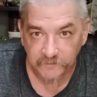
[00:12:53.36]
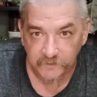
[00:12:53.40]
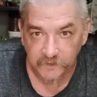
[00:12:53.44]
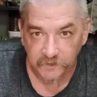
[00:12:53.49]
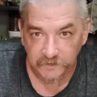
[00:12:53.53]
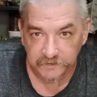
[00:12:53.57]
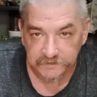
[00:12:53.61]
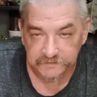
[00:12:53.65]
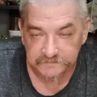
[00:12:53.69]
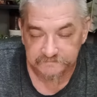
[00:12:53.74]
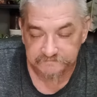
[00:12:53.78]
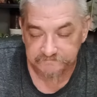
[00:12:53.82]

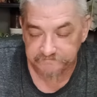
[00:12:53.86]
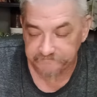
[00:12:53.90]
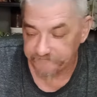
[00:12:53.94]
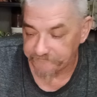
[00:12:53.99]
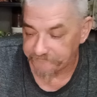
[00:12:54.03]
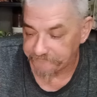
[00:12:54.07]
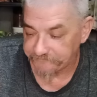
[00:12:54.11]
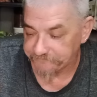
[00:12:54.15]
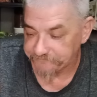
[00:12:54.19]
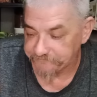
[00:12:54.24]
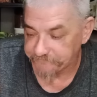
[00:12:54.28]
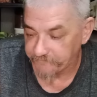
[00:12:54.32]
or
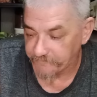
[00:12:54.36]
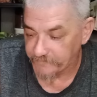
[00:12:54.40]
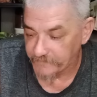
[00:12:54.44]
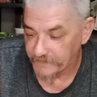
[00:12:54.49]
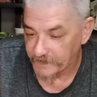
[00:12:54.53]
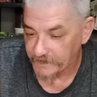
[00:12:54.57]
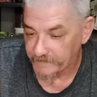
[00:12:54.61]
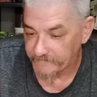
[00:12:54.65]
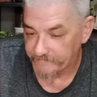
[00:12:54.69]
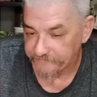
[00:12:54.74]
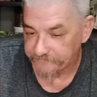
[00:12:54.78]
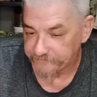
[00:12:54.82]

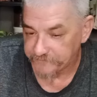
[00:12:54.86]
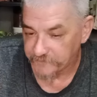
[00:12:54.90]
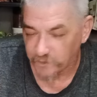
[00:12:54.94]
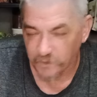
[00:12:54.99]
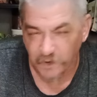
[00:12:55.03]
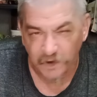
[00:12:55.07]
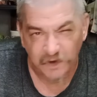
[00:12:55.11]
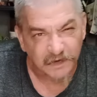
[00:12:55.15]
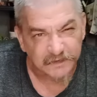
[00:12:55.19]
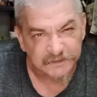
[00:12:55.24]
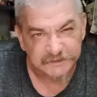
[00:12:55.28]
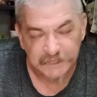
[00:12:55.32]

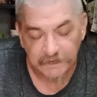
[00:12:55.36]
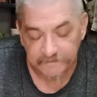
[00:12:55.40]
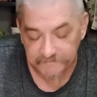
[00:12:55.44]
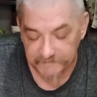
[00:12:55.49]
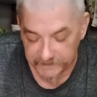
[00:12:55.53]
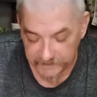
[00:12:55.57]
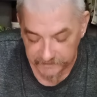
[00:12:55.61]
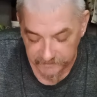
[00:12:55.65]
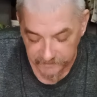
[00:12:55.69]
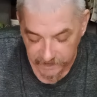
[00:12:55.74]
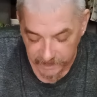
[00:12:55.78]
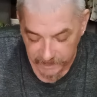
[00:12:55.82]
work on
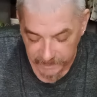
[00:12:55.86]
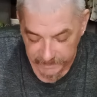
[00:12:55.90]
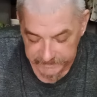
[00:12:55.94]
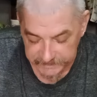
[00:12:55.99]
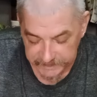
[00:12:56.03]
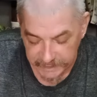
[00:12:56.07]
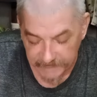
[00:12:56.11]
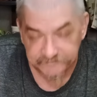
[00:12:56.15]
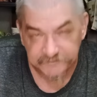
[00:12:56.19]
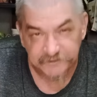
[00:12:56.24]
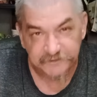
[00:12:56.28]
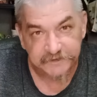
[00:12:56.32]
something in the
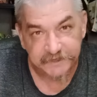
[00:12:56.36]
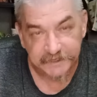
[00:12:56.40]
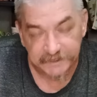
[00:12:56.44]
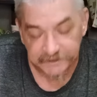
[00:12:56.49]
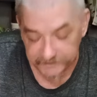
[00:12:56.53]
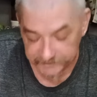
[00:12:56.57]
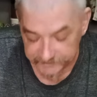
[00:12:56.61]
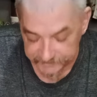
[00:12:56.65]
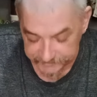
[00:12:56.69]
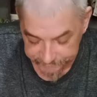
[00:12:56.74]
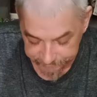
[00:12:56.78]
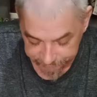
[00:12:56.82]
garage after
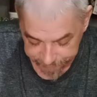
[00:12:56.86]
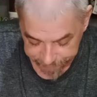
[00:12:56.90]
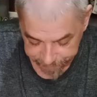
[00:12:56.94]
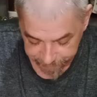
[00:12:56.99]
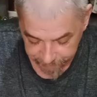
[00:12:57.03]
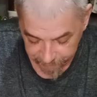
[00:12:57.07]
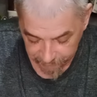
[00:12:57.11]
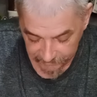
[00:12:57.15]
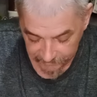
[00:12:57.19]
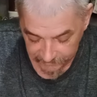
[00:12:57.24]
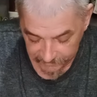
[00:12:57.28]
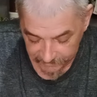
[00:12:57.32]
dinner.
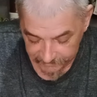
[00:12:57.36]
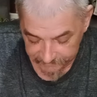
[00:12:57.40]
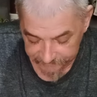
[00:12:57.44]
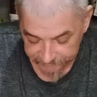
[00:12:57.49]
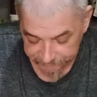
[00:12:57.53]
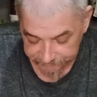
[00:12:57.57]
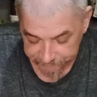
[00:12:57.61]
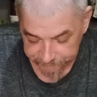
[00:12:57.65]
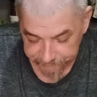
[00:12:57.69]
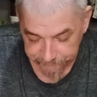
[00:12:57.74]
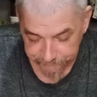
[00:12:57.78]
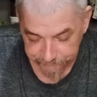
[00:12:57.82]

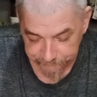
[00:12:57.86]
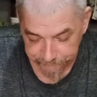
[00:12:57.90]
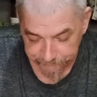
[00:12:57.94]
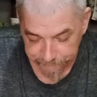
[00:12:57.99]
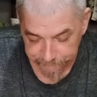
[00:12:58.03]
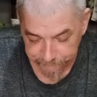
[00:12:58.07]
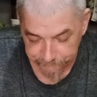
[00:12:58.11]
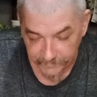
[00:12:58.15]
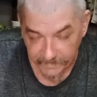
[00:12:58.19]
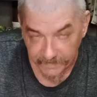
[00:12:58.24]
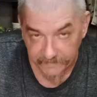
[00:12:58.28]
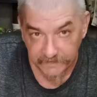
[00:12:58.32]

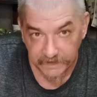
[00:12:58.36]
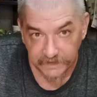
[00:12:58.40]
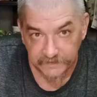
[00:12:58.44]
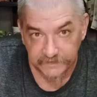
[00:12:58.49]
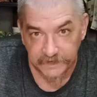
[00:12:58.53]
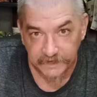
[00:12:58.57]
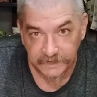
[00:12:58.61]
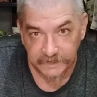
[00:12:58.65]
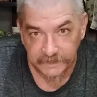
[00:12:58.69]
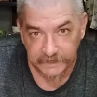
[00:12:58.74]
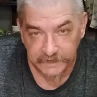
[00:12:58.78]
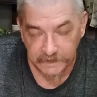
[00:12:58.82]
And
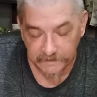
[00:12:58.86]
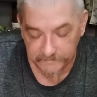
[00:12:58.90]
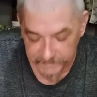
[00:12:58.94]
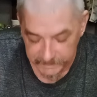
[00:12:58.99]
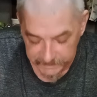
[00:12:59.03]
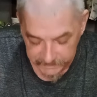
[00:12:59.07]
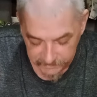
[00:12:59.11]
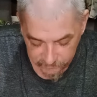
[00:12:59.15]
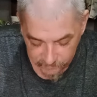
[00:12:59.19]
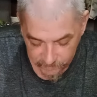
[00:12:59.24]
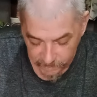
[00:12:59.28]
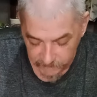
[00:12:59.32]
then come
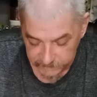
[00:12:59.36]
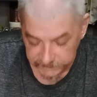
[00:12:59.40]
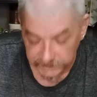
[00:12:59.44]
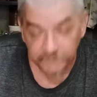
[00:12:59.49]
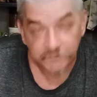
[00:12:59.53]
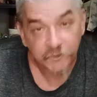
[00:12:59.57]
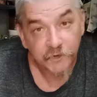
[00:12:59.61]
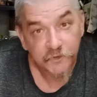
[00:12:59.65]
in and watch a